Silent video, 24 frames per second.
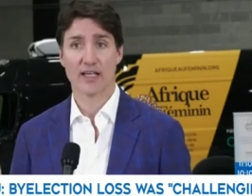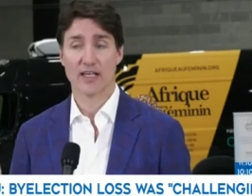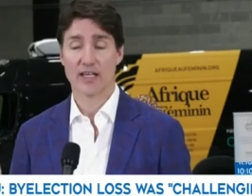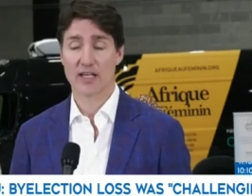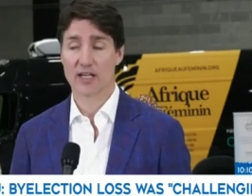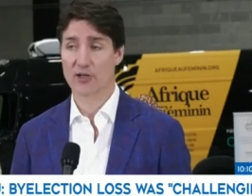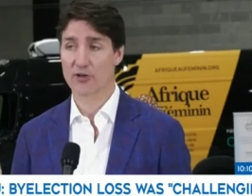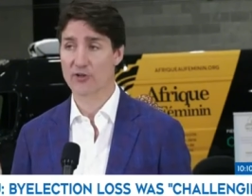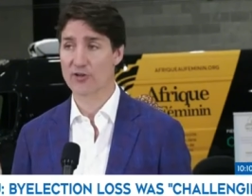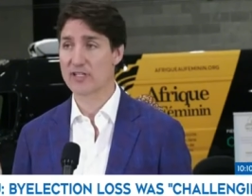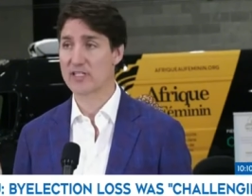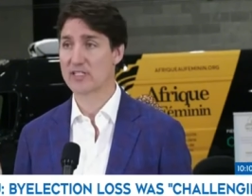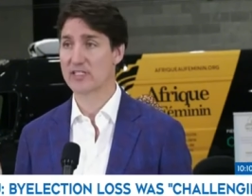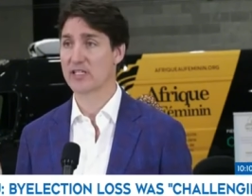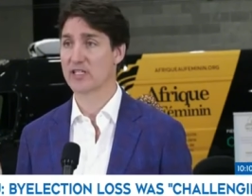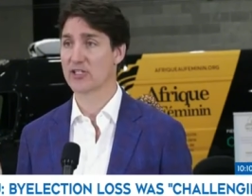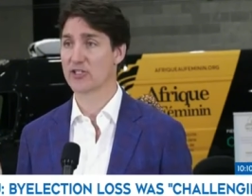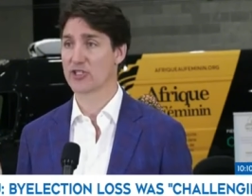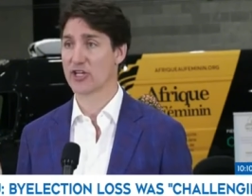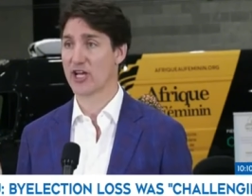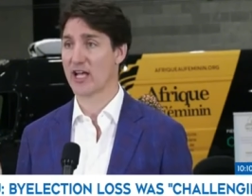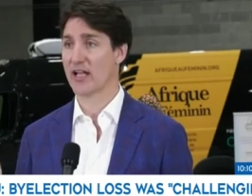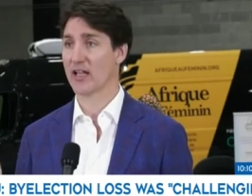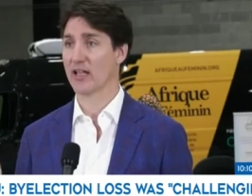
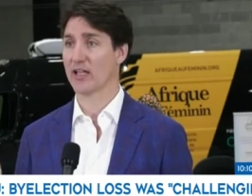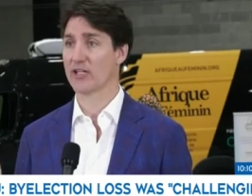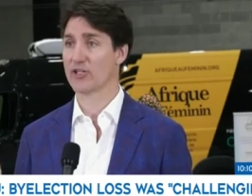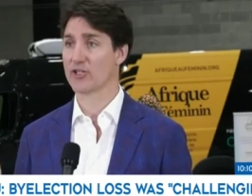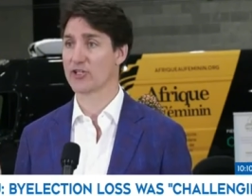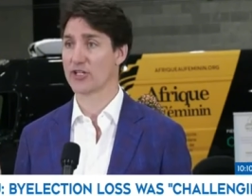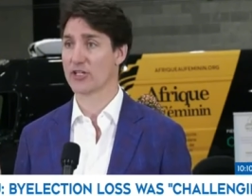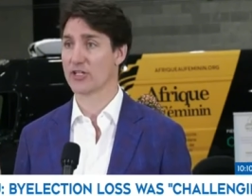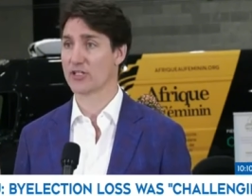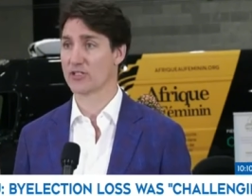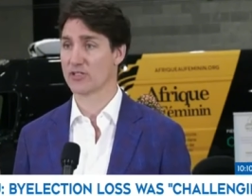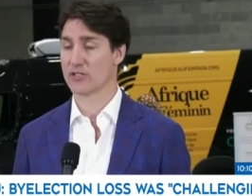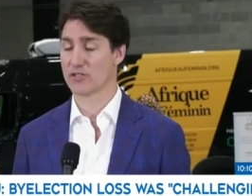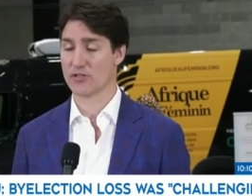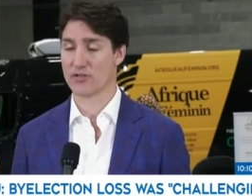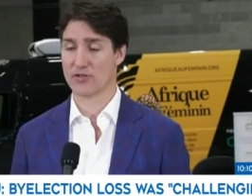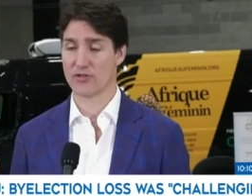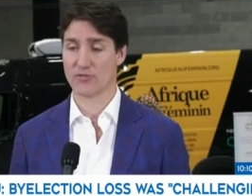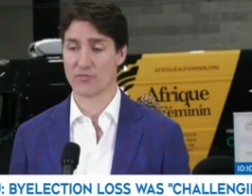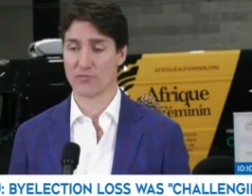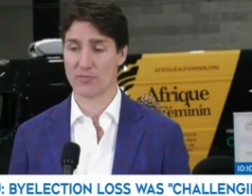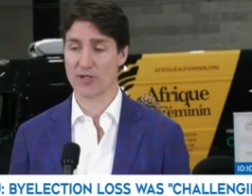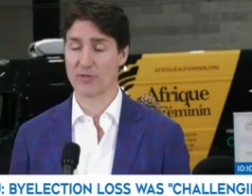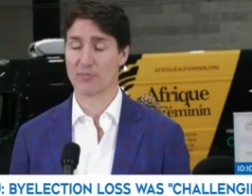increasing challenges
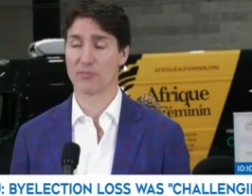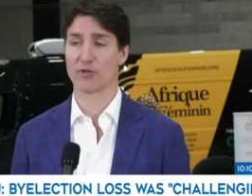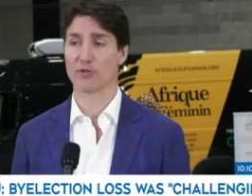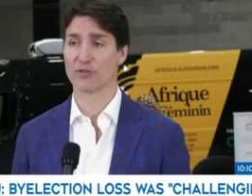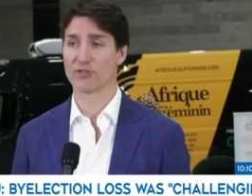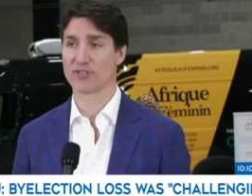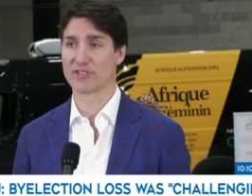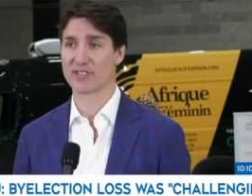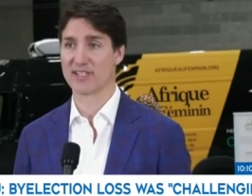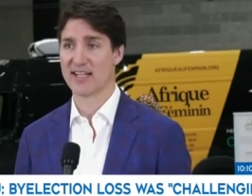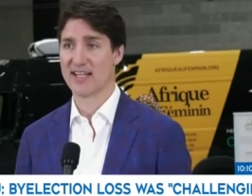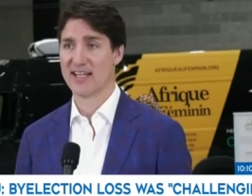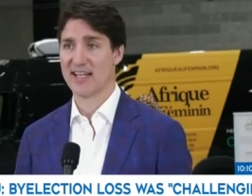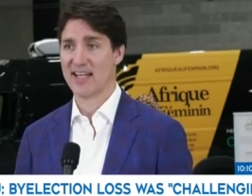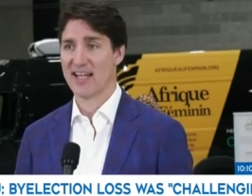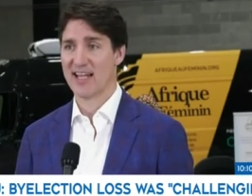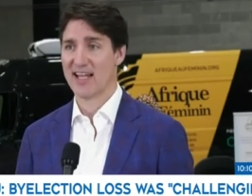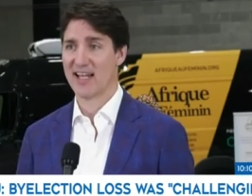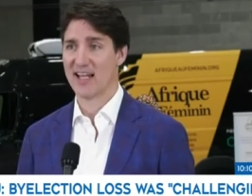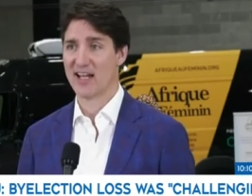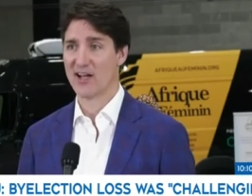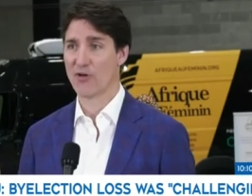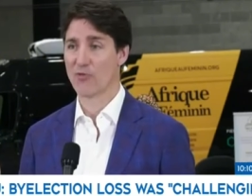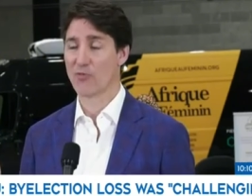to people's
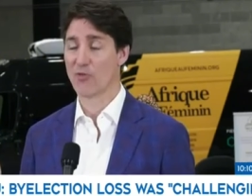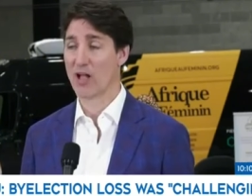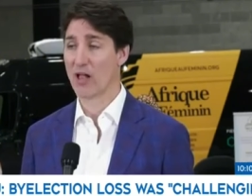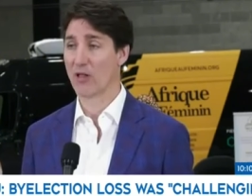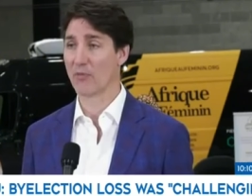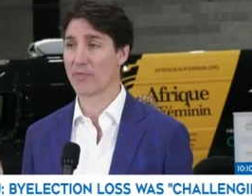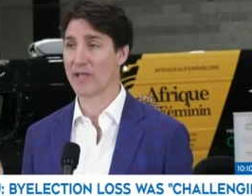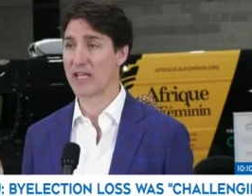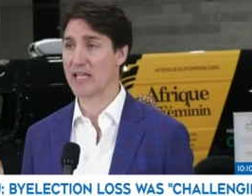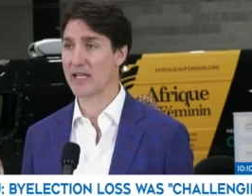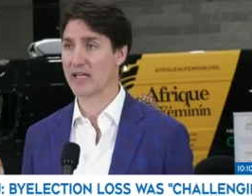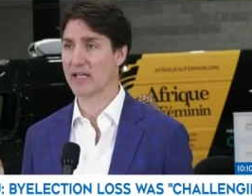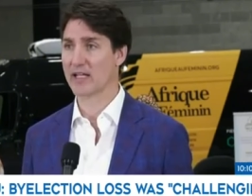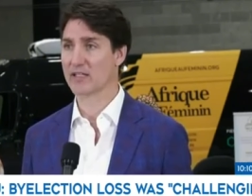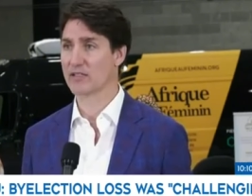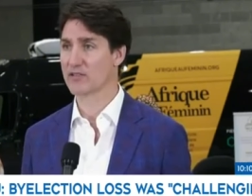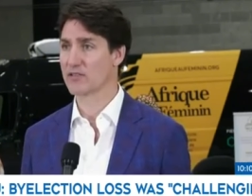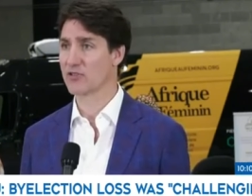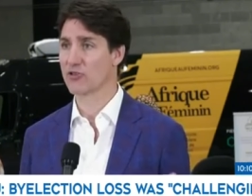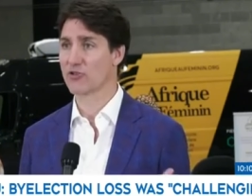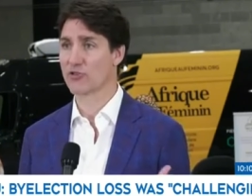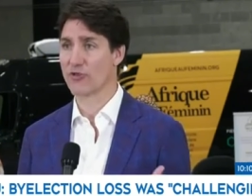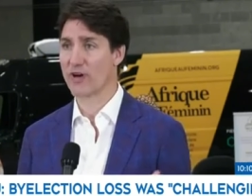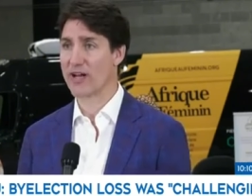uh, well
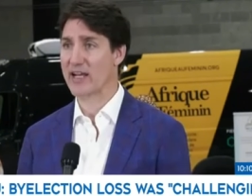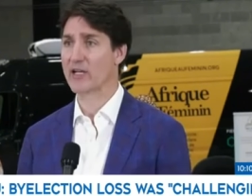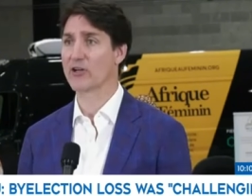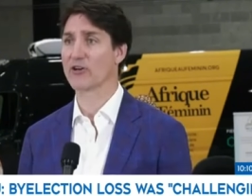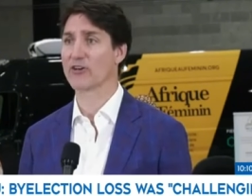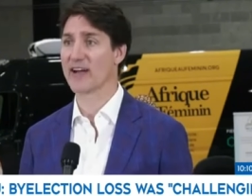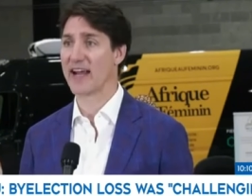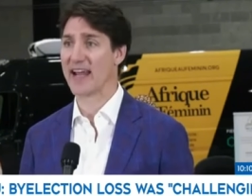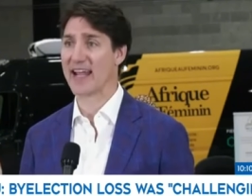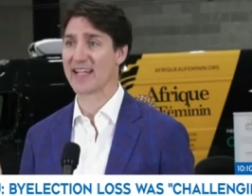beings, greater